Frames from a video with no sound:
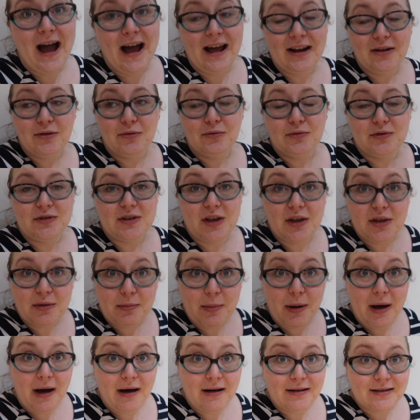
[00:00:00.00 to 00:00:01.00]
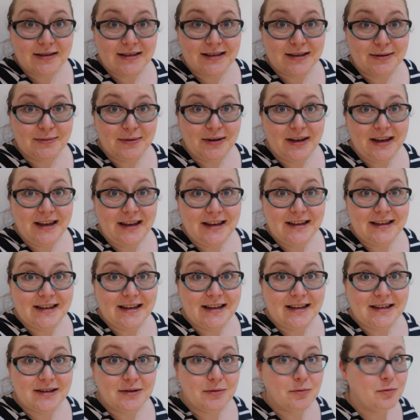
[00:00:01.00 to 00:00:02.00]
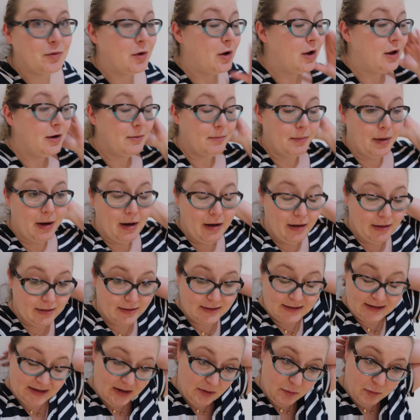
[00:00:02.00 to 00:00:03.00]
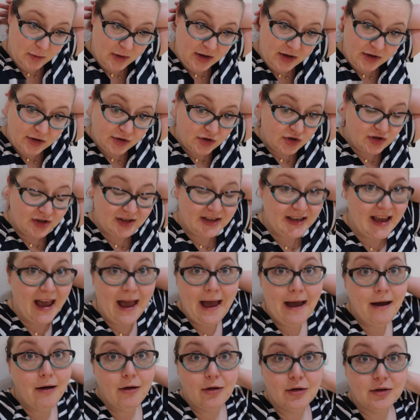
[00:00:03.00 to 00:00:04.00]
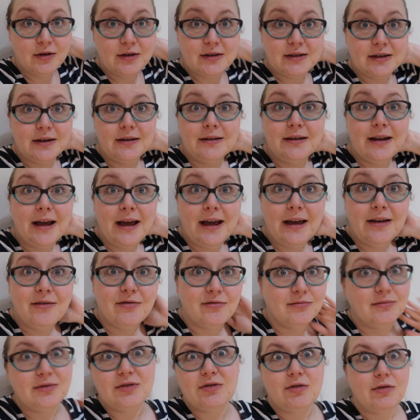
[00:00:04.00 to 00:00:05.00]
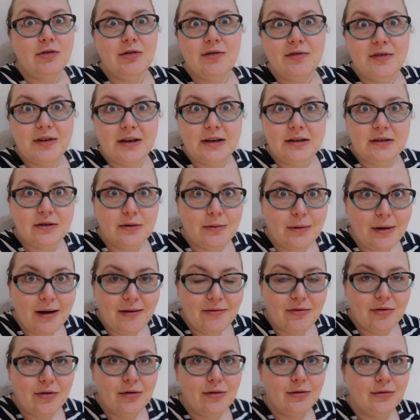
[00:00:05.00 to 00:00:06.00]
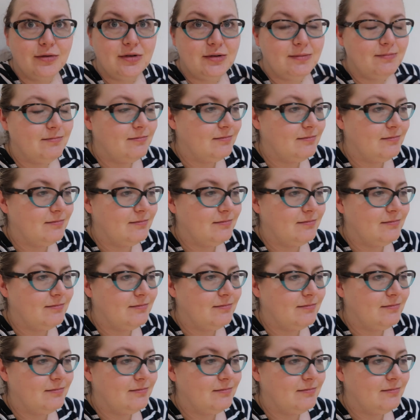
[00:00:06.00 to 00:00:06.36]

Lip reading: and also the parts that we needed weren't parts that we could just get on a Sunday from Screwfix or wherever, or